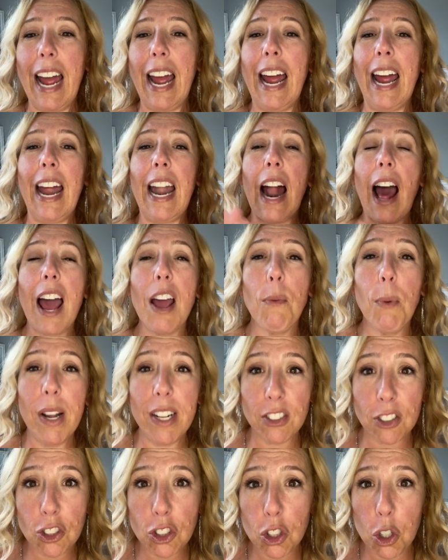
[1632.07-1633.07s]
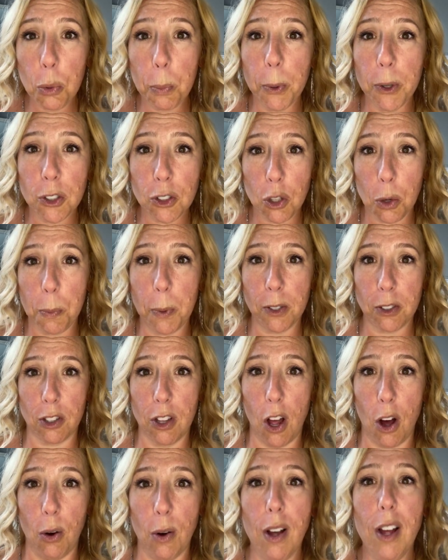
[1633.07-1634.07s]
And I went super, super
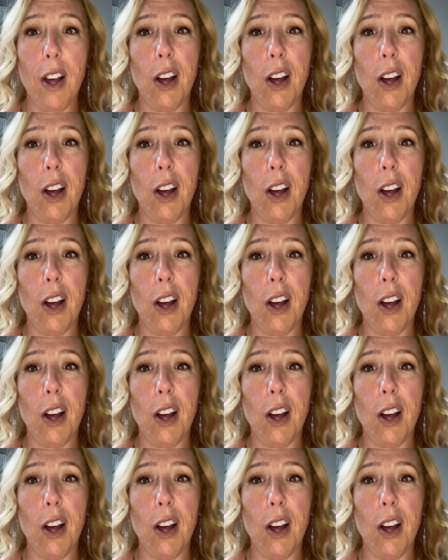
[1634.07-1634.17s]
slow.